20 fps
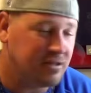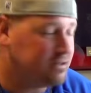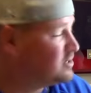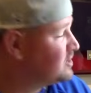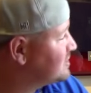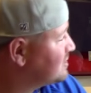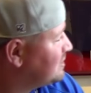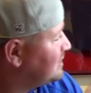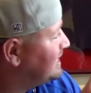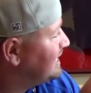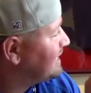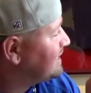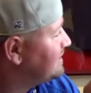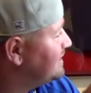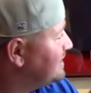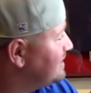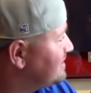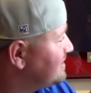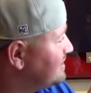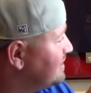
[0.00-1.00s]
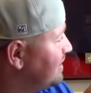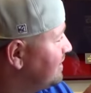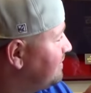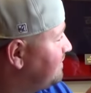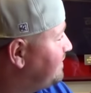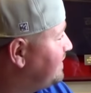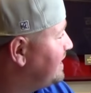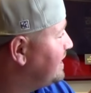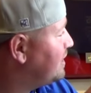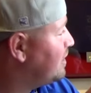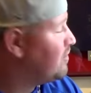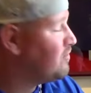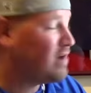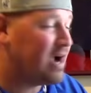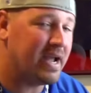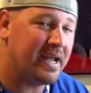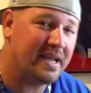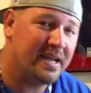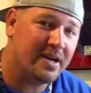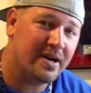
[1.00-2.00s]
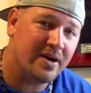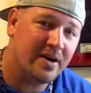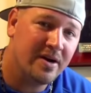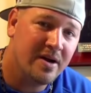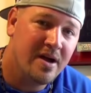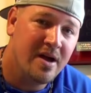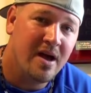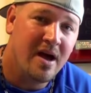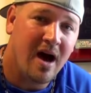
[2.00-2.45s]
You just click this video right here.